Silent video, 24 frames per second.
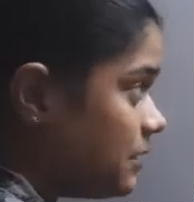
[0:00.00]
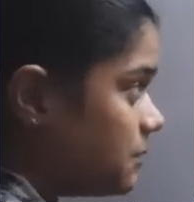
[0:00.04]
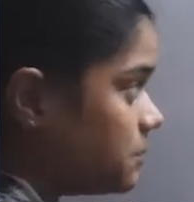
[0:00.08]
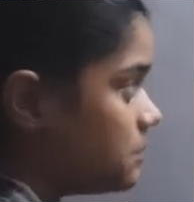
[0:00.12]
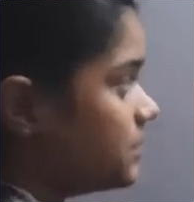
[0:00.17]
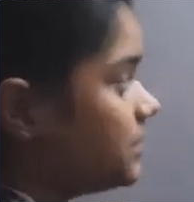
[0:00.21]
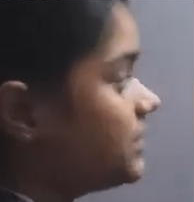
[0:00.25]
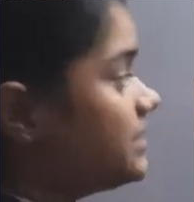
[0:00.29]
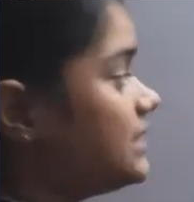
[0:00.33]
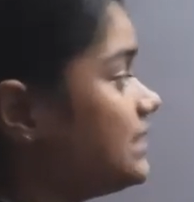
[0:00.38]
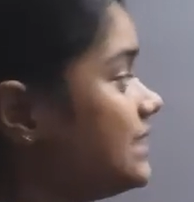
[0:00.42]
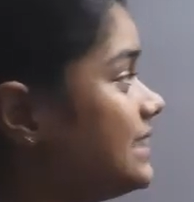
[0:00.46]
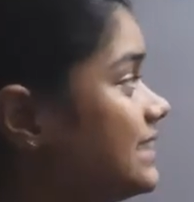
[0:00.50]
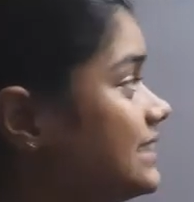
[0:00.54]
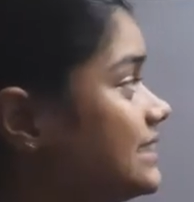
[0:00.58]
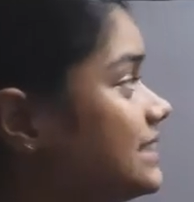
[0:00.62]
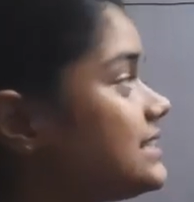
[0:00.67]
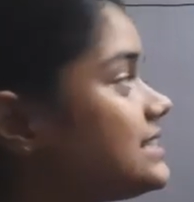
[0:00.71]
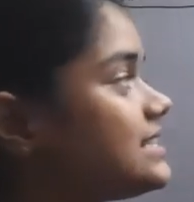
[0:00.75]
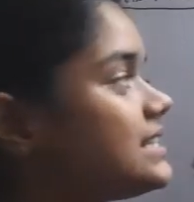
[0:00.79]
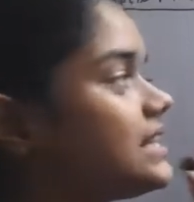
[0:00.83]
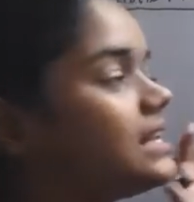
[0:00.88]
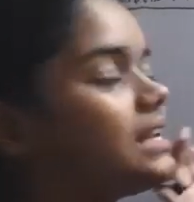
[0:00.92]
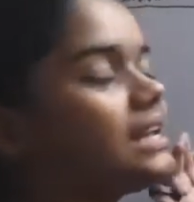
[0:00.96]
but it is
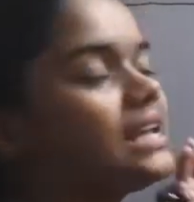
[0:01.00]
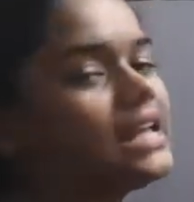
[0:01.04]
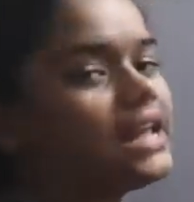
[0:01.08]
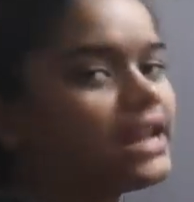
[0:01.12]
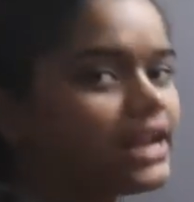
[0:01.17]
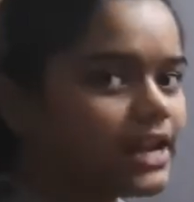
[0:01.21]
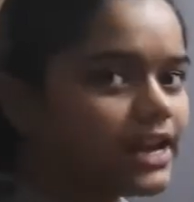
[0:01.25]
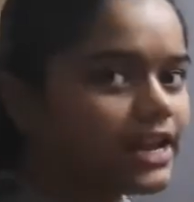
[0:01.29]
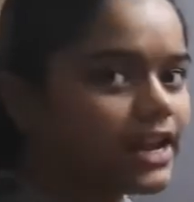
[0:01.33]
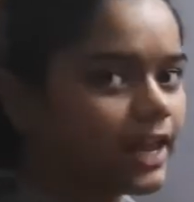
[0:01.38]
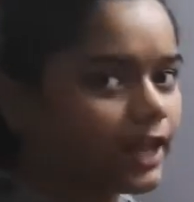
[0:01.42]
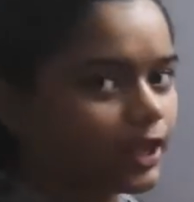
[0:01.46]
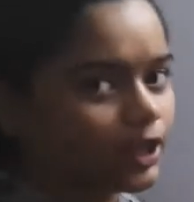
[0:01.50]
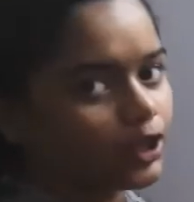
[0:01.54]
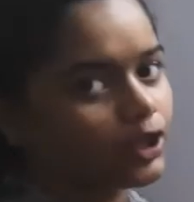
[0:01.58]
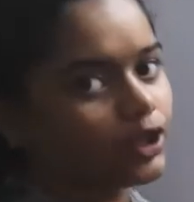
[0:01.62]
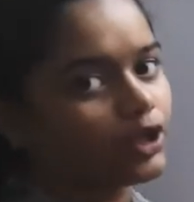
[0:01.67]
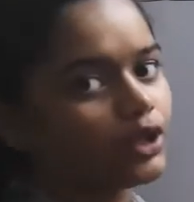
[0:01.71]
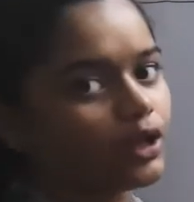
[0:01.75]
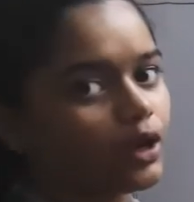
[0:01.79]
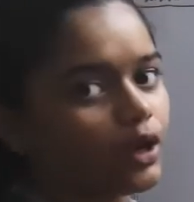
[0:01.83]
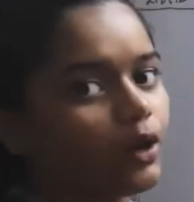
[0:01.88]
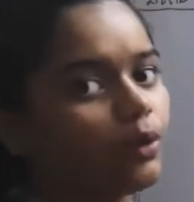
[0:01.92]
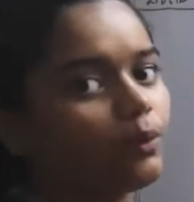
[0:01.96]
an
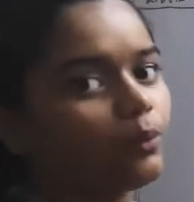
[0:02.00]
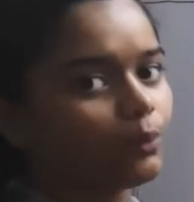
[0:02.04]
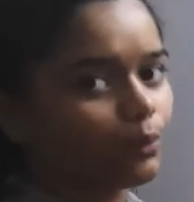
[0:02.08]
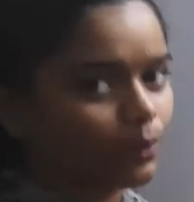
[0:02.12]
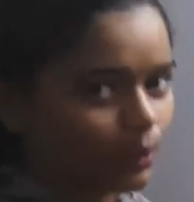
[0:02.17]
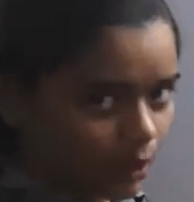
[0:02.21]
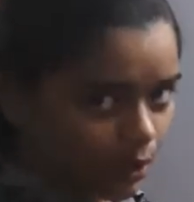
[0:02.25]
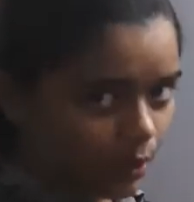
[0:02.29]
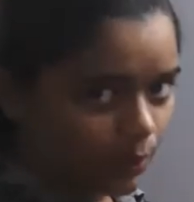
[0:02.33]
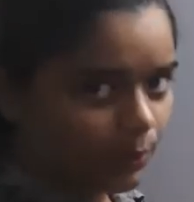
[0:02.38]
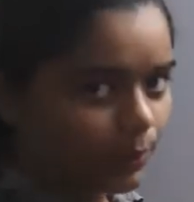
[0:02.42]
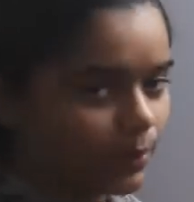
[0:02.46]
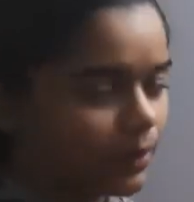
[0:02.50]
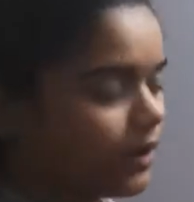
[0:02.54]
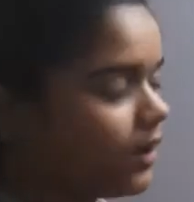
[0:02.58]
irregular verb.